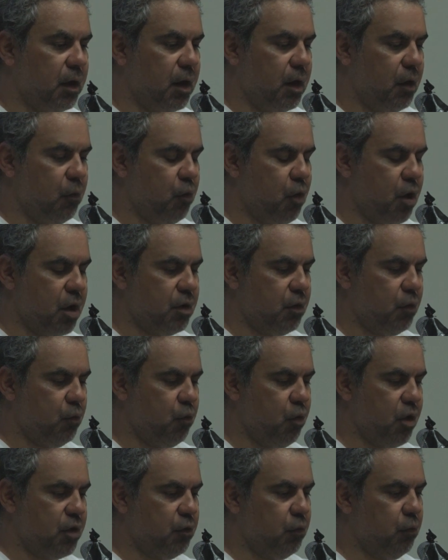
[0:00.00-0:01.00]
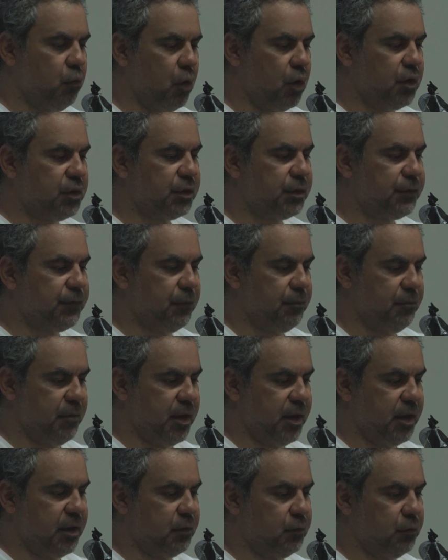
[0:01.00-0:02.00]
what it was for
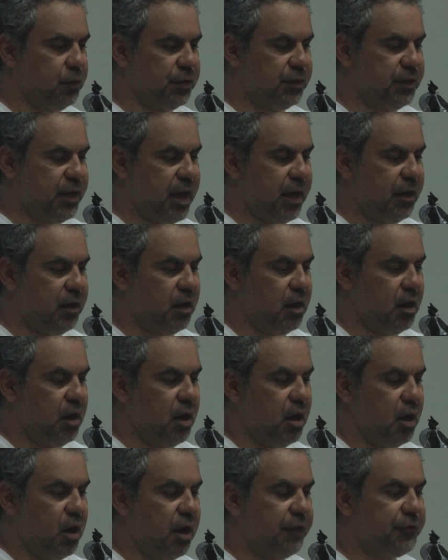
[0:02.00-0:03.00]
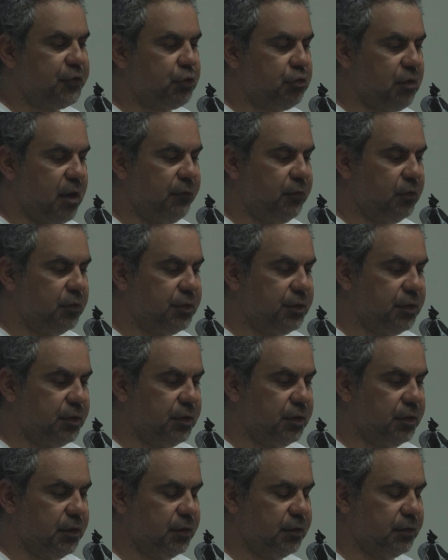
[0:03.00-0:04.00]
me was that I've travelled
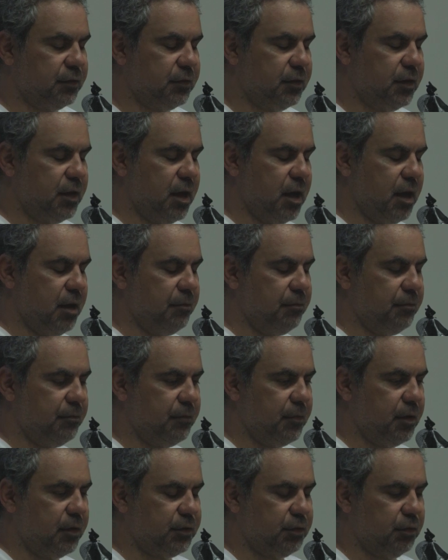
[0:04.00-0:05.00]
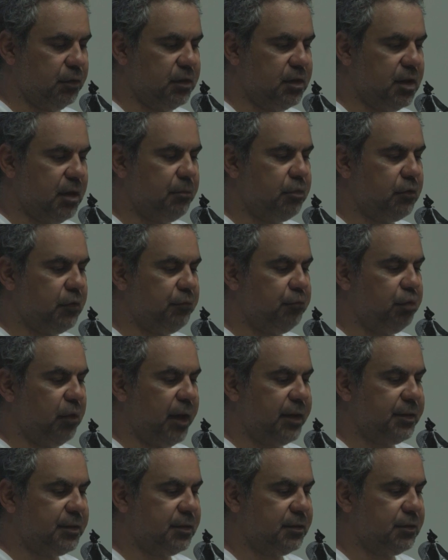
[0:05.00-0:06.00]
to a number of
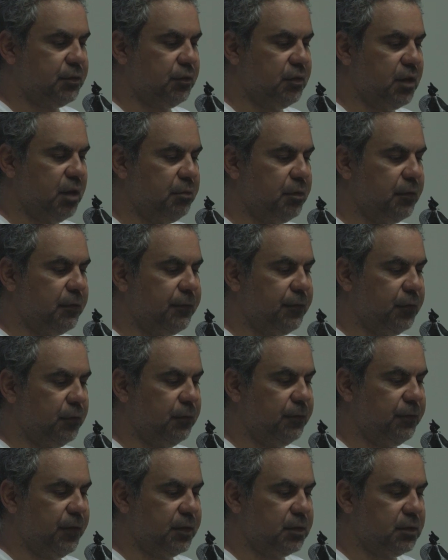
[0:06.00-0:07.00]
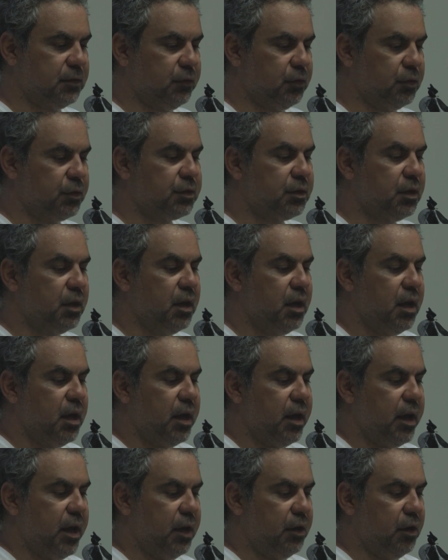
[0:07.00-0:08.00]
places, to a number of film festivals,
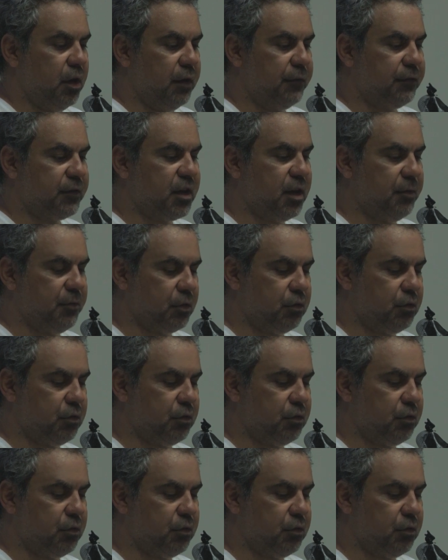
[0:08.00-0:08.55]
and I've come